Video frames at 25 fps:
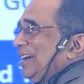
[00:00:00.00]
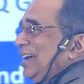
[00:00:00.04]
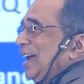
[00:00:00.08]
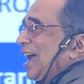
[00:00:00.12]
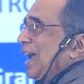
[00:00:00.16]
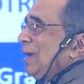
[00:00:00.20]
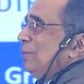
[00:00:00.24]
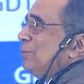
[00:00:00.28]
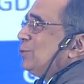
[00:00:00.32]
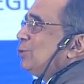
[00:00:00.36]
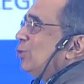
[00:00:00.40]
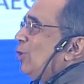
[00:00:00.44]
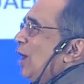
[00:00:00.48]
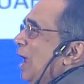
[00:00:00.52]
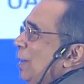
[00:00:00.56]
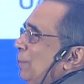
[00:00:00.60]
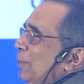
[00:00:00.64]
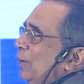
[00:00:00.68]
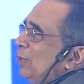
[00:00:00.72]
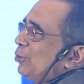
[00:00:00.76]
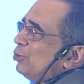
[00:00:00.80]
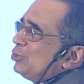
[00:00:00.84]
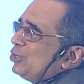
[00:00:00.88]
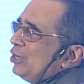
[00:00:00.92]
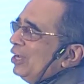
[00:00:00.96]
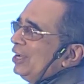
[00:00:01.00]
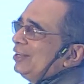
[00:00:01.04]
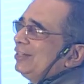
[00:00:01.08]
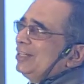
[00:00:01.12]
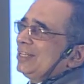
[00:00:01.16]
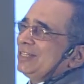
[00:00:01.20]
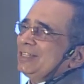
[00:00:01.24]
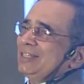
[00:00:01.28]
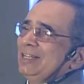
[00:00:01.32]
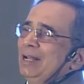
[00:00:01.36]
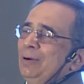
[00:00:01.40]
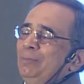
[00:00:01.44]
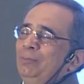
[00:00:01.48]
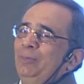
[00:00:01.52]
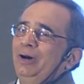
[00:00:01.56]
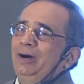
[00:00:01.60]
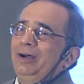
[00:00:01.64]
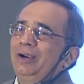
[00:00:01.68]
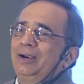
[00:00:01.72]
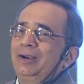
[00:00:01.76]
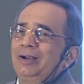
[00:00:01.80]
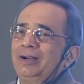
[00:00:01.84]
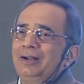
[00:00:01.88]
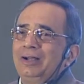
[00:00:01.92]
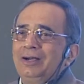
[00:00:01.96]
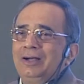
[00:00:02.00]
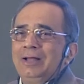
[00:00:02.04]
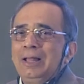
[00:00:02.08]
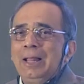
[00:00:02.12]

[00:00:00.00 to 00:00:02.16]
I am so happy to share this number.